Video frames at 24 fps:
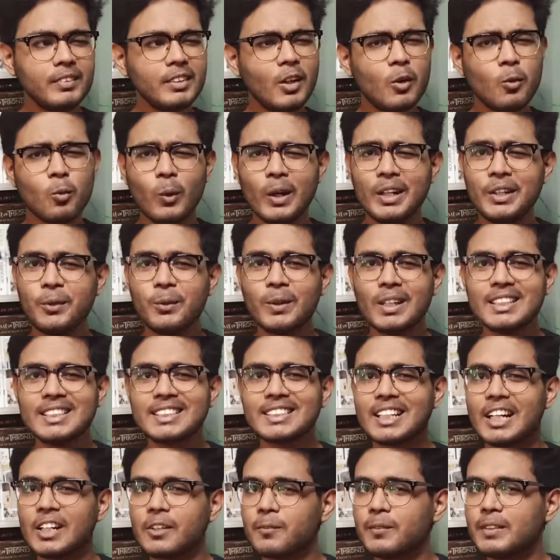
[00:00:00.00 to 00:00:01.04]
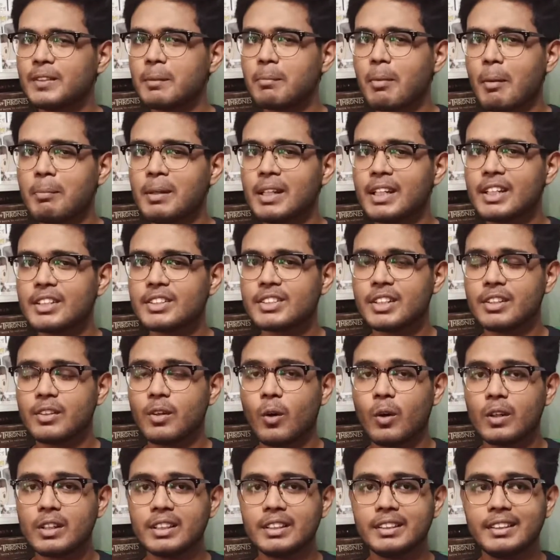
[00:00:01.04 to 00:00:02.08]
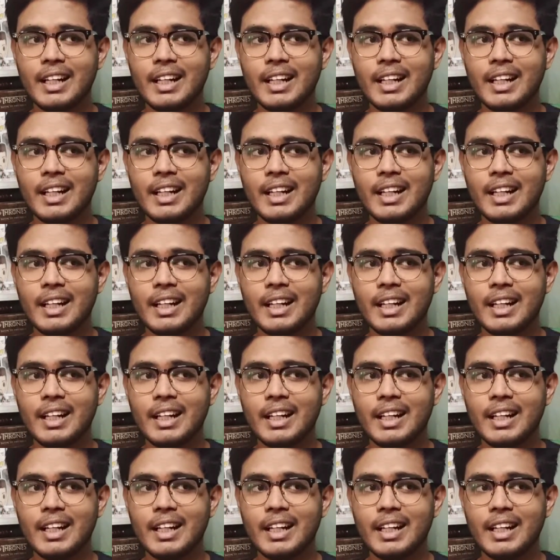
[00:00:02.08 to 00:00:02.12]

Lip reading: One, you can start with the publication order,